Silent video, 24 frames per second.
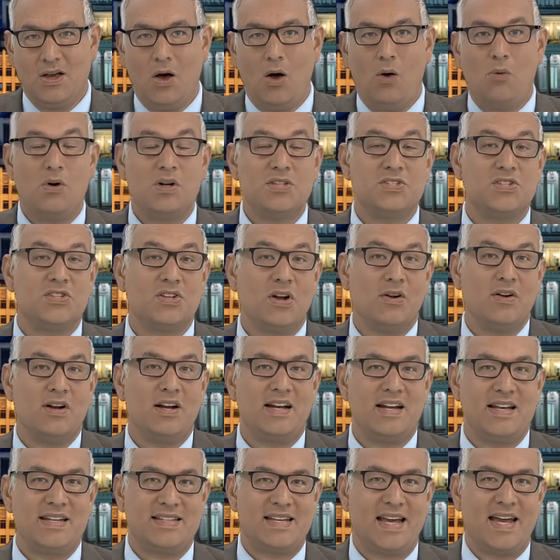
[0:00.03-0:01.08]
Well, what
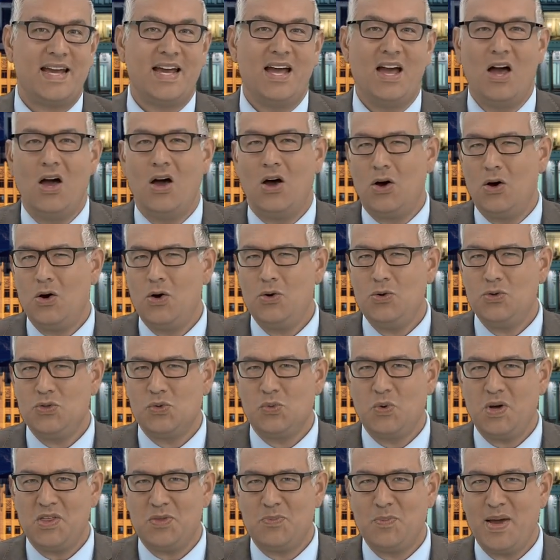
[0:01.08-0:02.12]
started as a who's
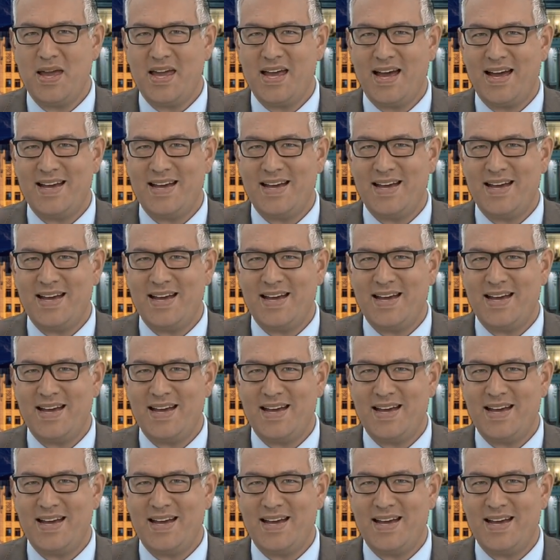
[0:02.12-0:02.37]
with me